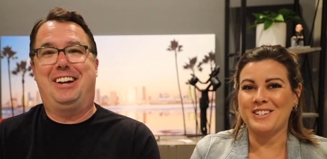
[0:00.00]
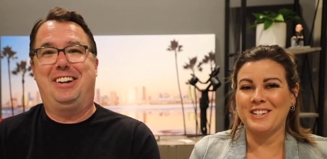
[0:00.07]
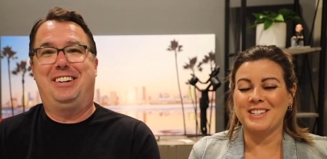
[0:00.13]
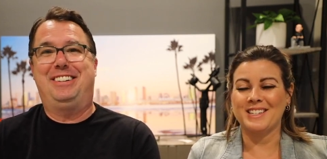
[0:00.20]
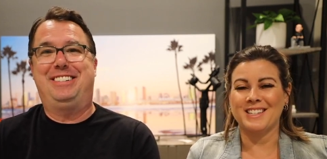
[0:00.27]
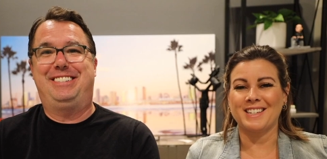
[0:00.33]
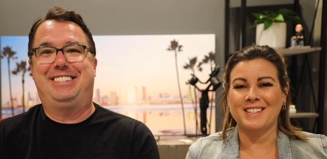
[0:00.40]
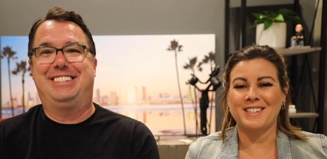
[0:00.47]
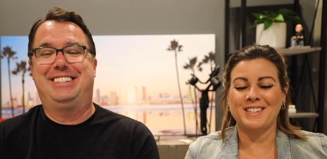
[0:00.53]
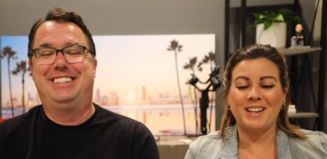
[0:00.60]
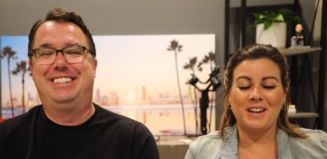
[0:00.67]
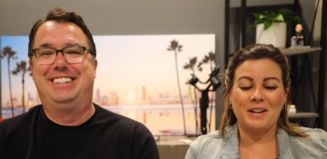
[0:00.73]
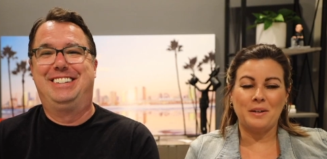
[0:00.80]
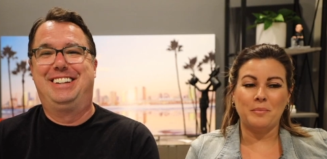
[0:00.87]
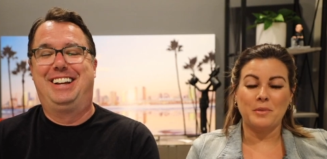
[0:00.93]
Speaker 1: agents. It's
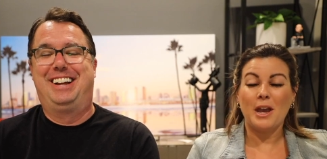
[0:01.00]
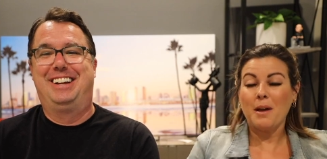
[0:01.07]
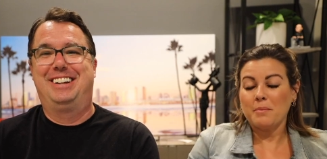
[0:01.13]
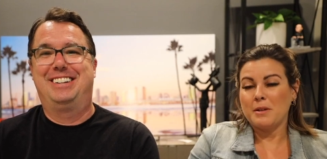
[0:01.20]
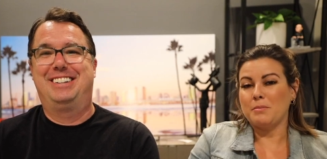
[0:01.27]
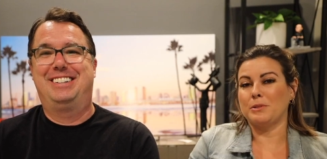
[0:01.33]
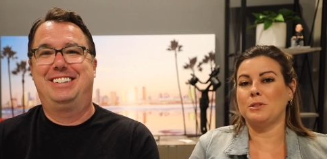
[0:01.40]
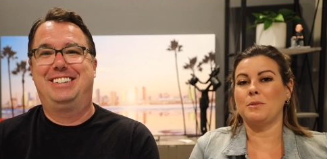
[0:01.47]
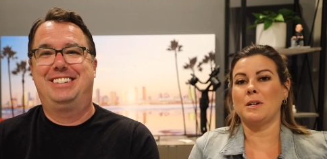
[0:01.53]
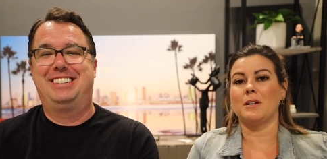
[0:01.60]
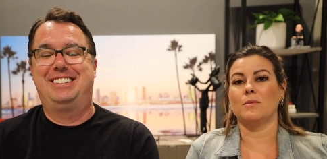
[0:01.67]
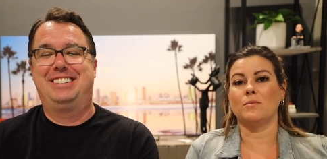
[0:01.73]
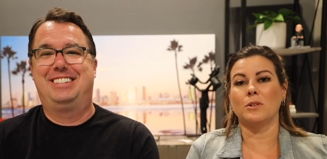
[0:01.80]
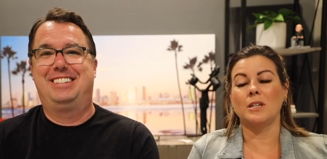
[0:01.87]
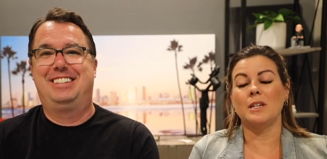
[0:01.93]
um, yeah, people
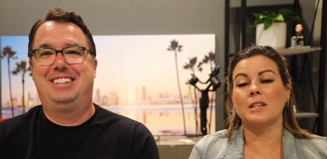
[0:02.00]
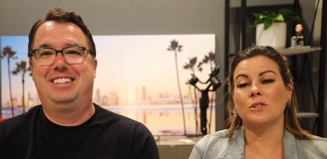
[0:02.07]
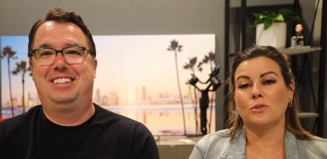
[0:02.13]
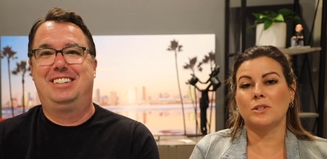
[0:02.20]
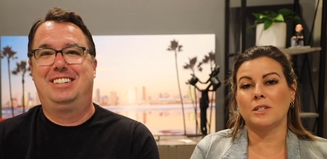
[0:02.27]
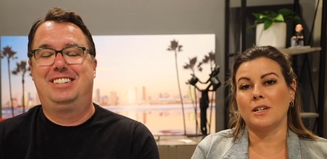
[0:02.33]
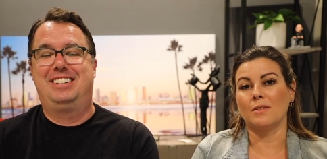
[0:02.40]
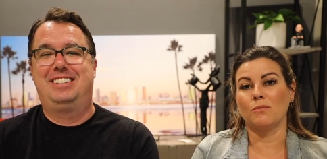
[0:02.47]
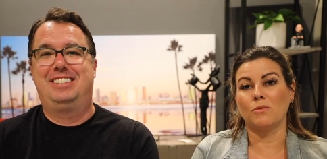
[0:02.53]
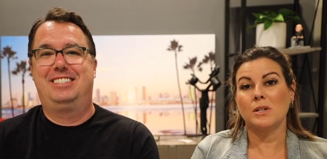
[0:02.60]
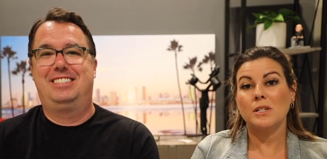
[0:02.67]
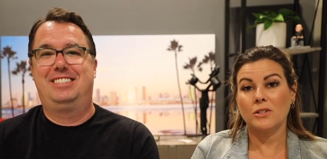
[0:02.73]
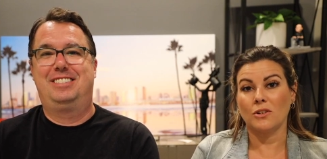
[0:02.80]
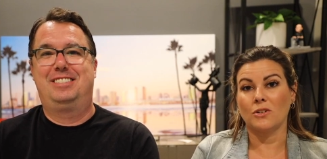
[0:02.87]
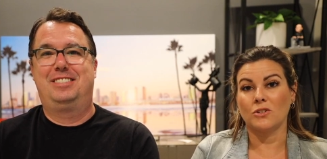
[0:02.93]
doing really interesting
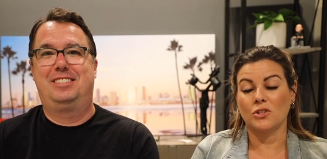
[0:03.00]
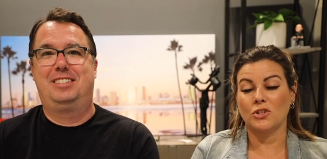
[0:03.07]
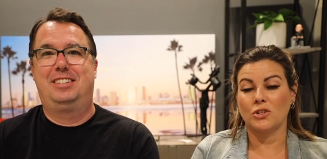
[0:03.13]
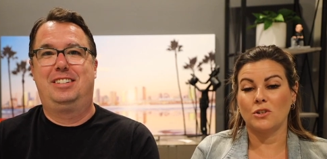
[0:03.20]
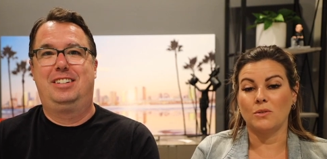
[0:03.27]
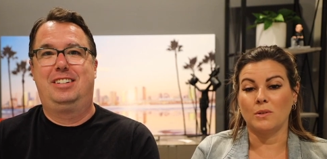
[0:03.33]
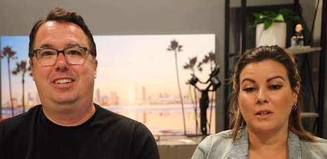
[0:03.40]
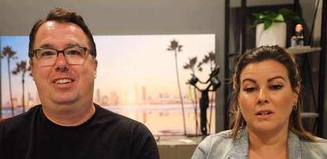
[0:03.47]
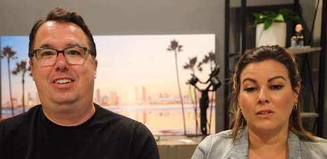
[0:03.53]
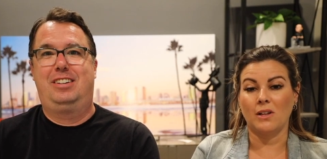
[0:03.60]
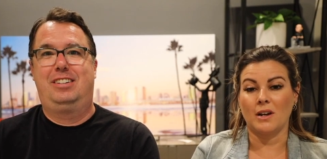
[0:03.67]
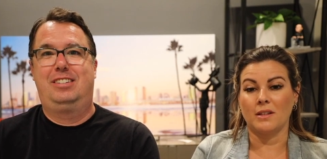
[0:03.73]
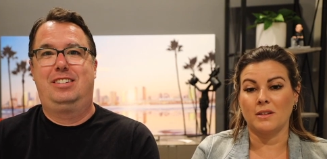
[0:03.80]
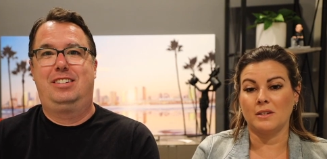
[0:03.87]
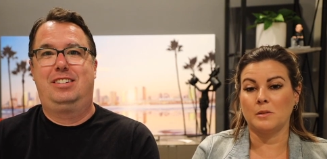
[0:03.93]
research too at a
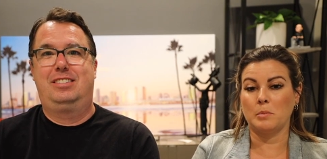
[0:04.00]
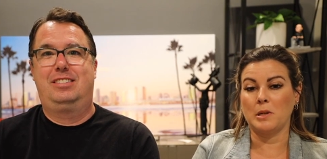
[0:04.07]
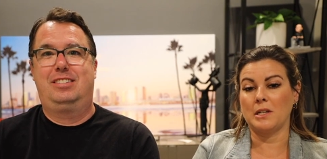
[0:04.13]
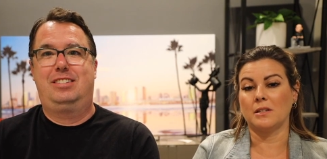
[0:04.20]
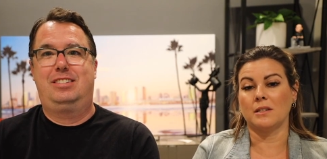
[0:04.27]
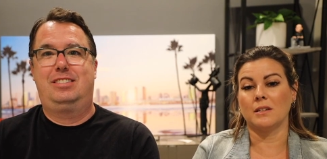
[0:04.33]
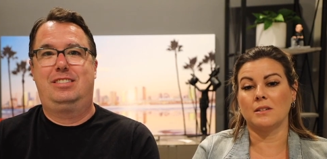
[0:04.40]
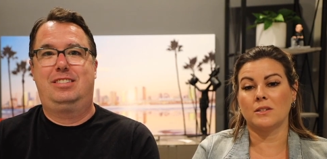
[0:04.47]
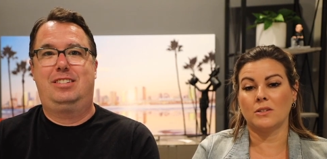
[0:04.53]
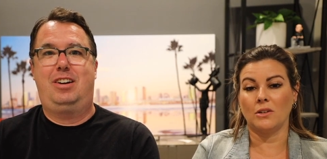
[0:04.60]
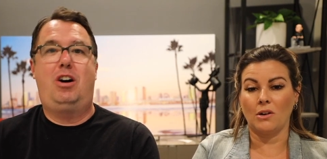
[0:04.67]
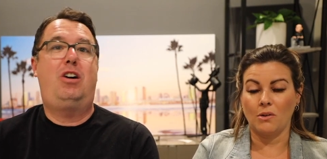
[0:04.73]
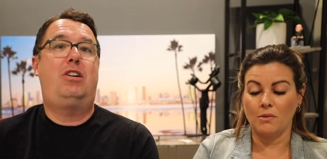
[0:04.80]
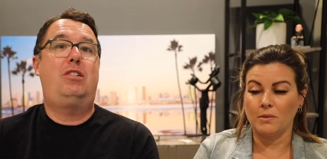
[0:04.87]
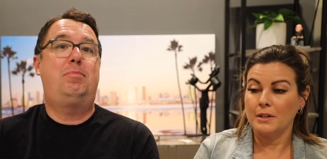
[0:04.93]
lot of these places.
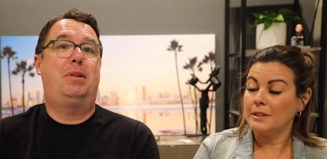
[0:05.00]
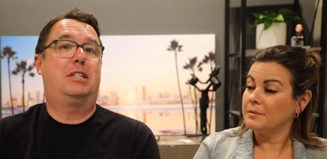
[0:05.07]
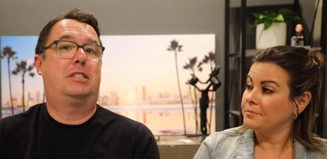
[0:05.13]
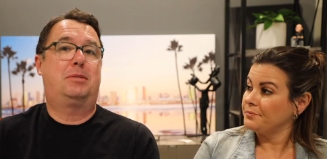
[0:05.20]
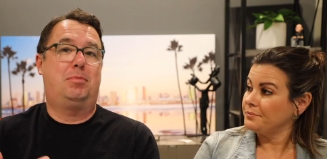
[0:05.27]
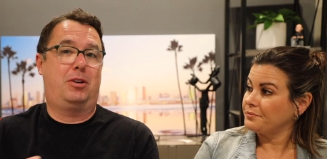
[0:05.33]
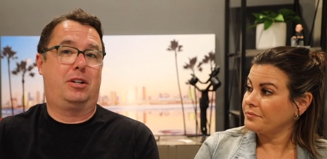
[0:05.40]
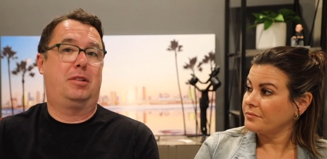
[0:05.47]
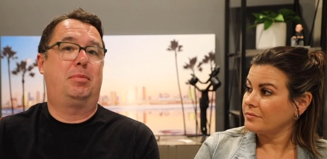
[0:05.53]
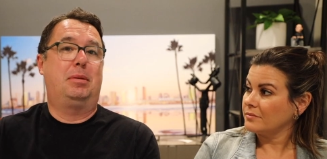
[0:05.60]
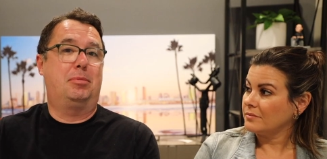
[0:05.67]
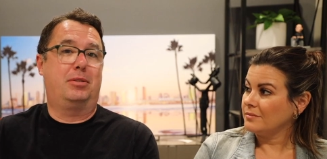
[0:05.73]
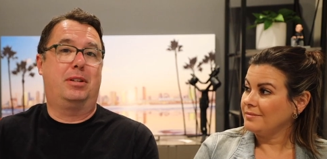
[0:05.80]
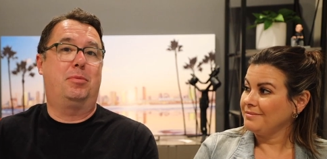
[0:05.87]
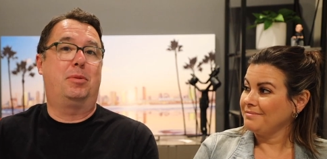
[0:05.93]
So
Speaker 2: all much smarter
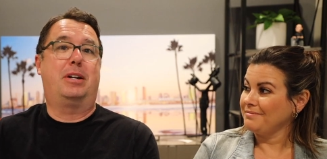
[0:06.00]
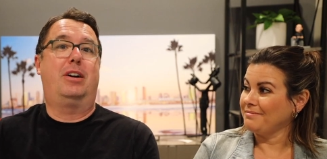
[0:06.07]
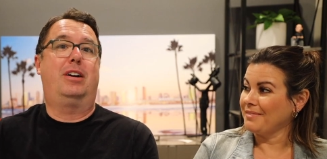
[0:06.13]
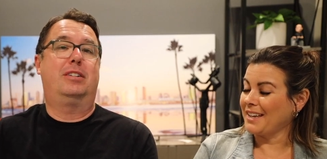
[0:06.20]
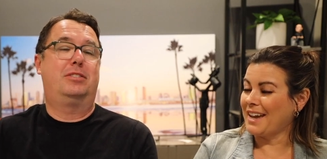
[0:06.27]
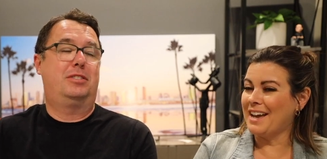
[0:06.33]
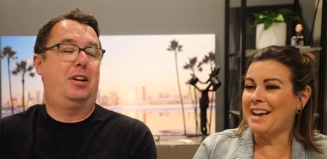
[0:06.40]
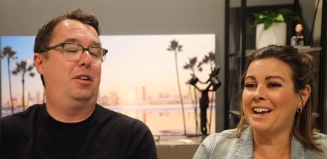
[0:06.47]
people than we are. So